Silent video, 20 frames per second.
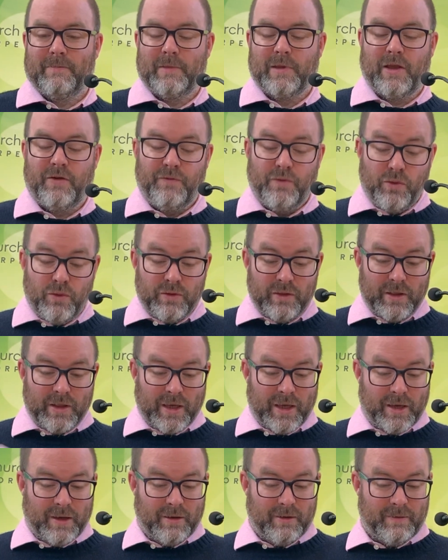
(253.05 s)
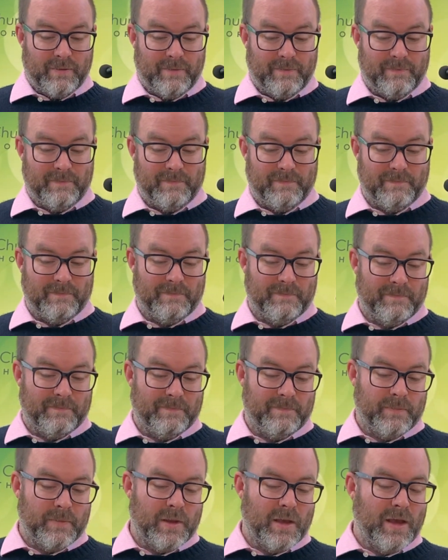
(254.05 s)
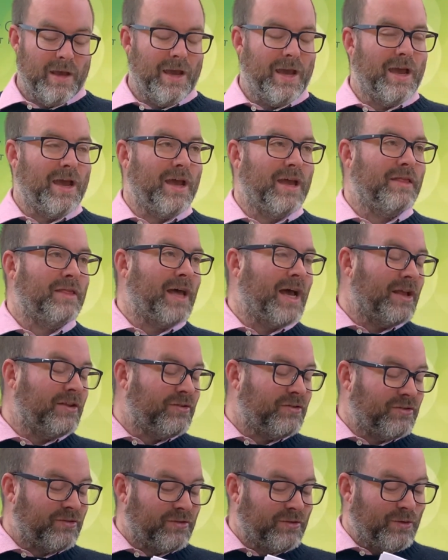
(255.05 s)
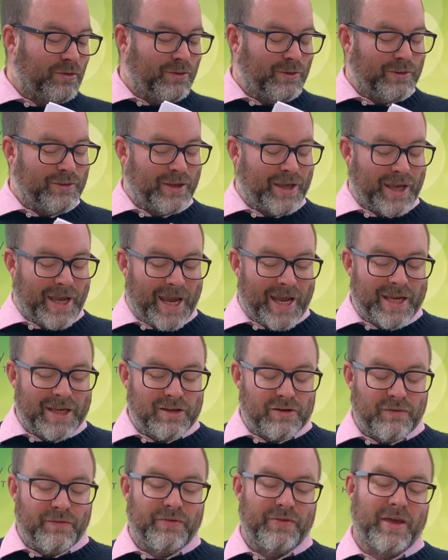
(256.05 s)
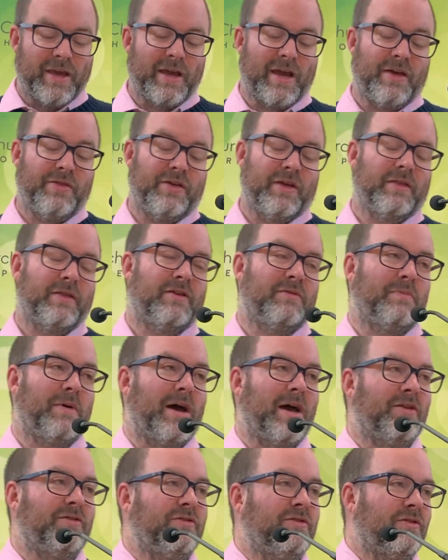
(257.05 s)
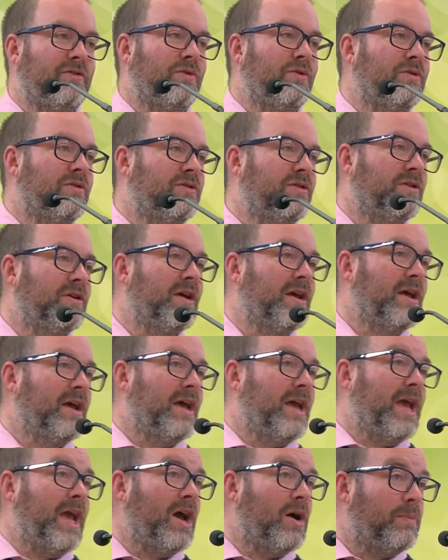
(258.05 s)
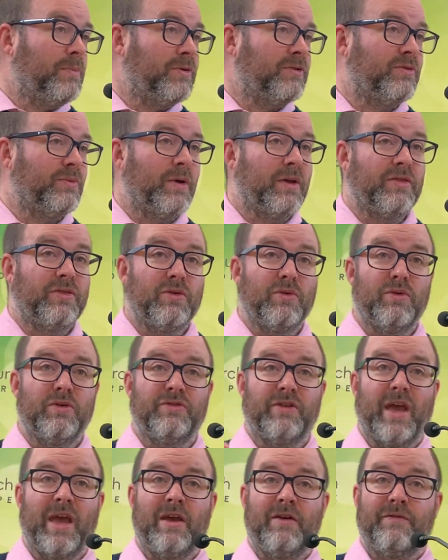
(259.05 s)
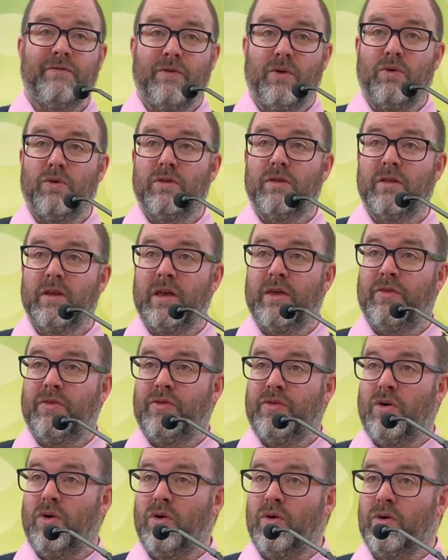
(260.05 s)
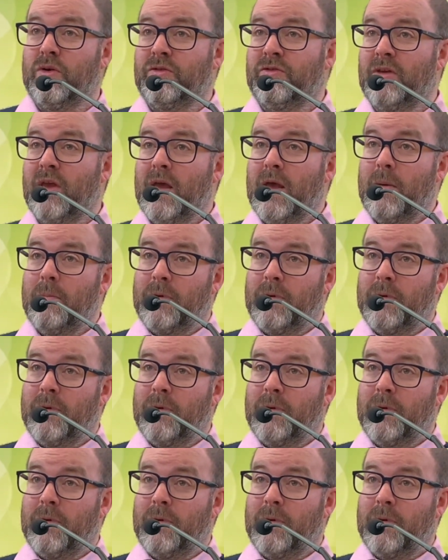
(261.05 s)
If only. And that's the kind of thing I think this passage is going to help us with, those if only thoughts,